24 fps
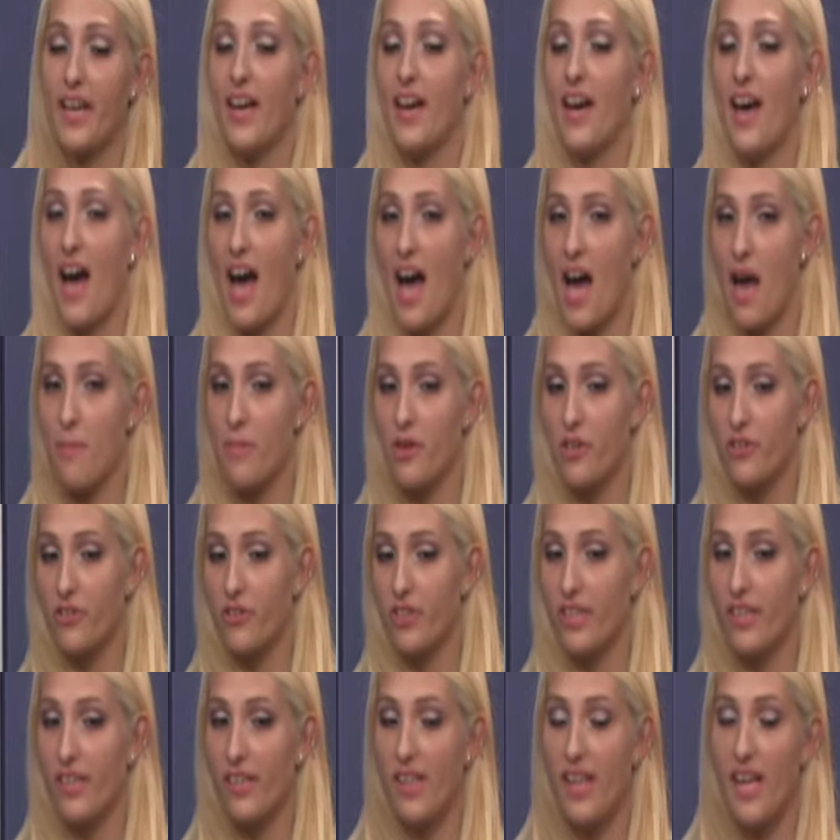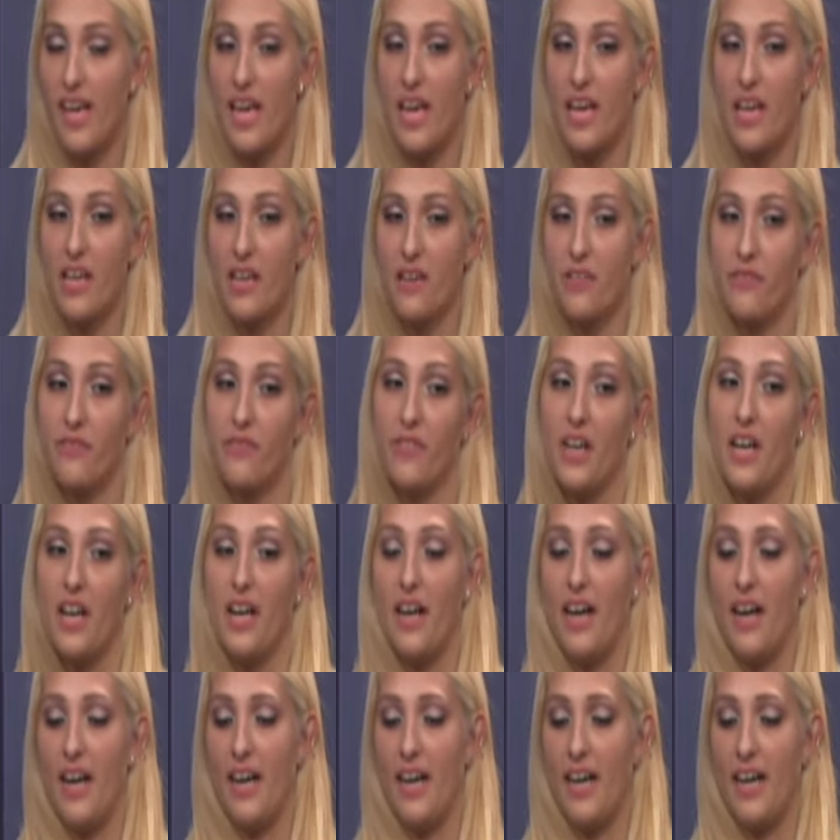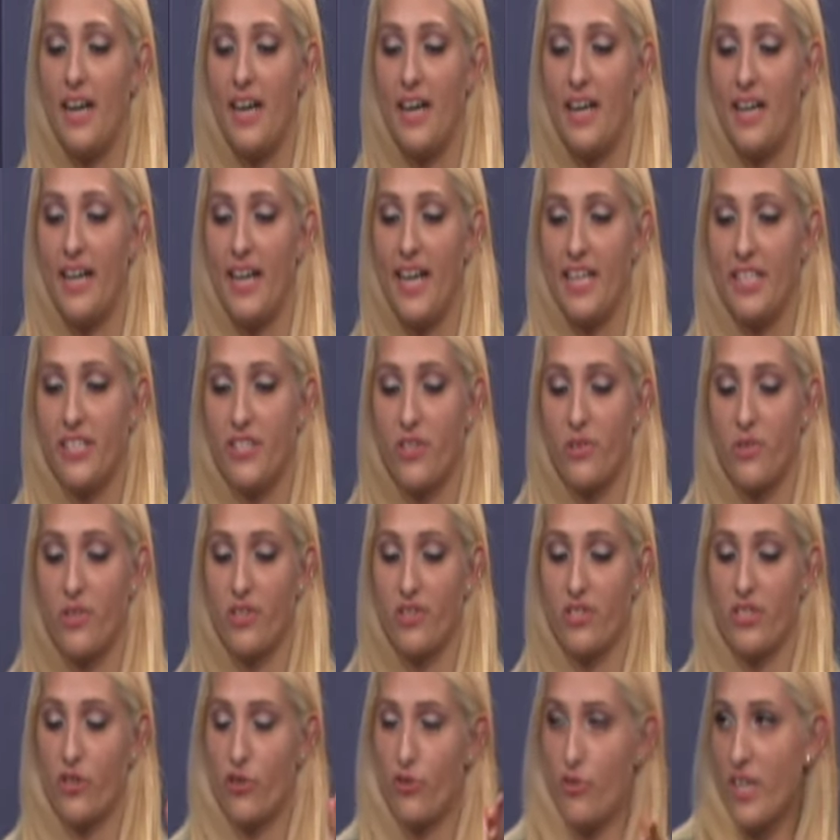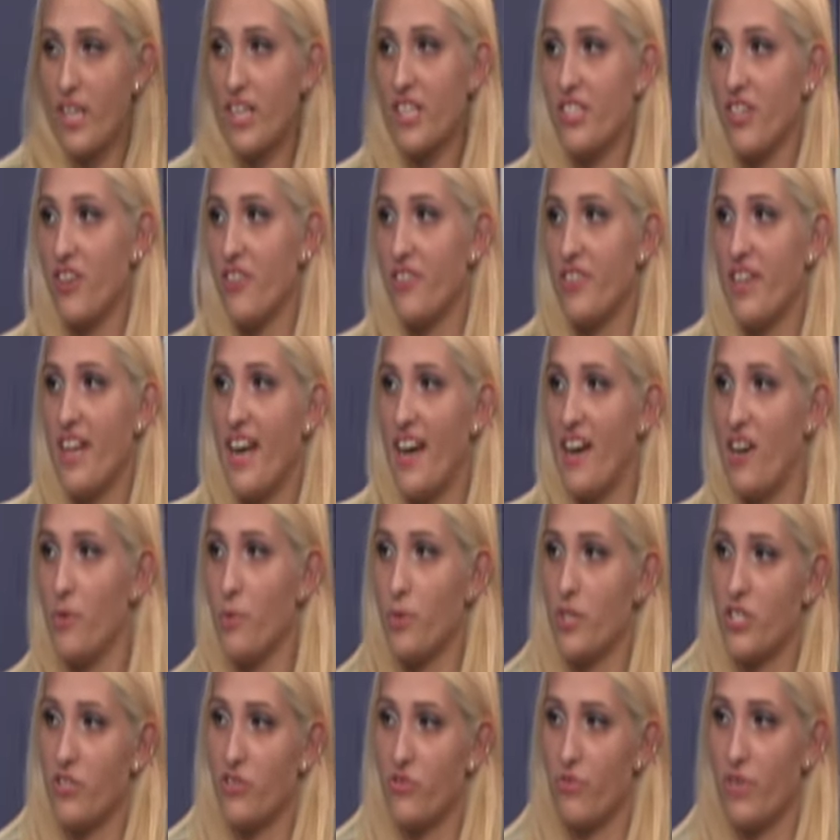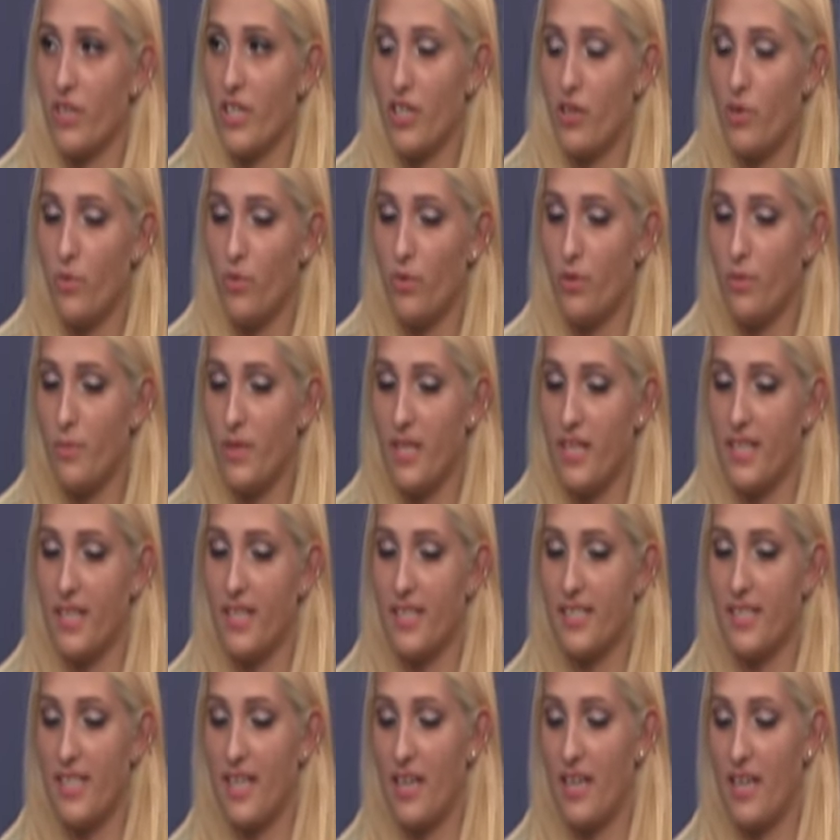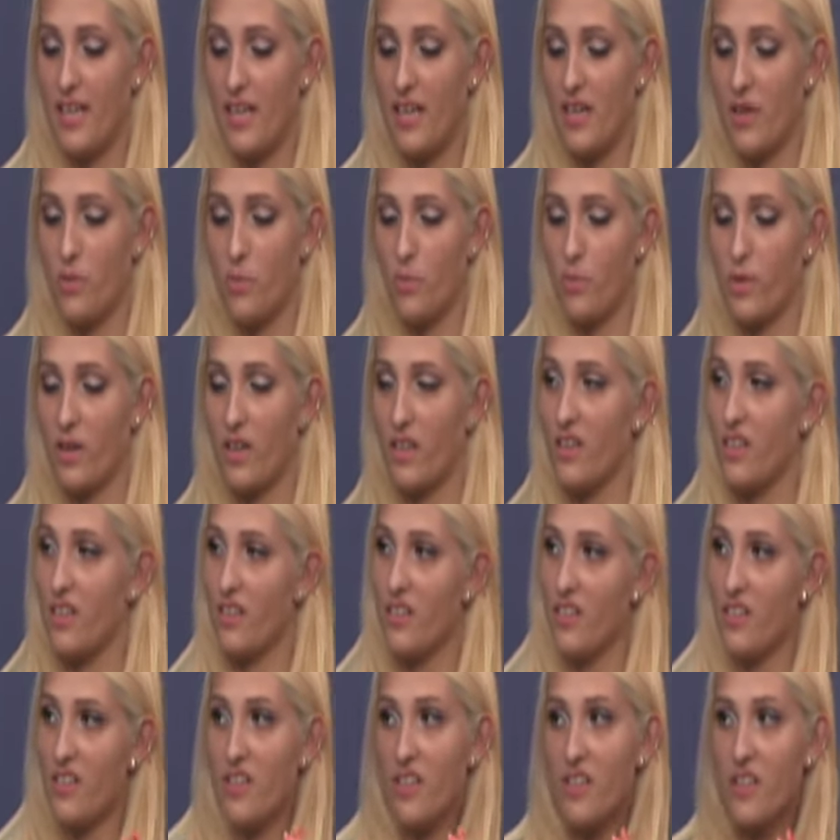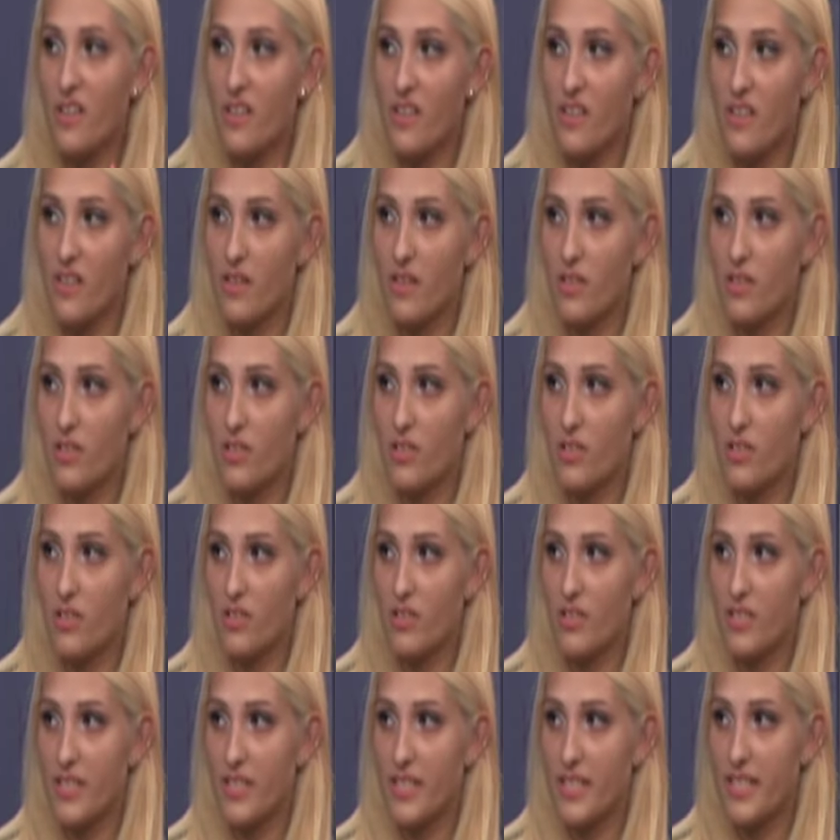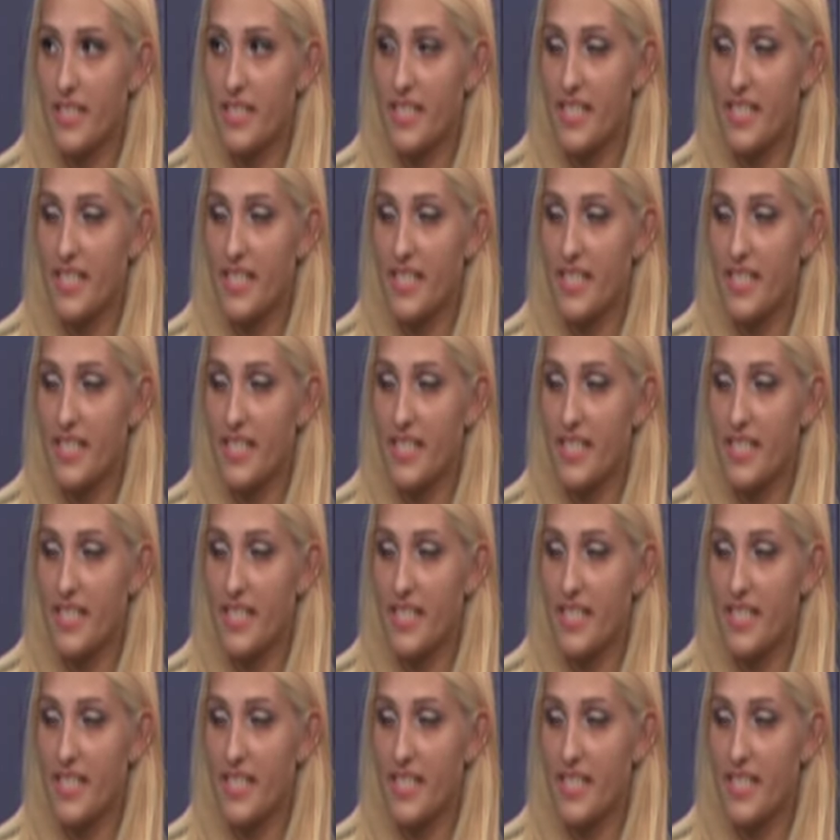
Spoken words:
I'm in Greek life, and so there's a Greek zone now, which is really cool because... Now, RSO, what does that exactly stand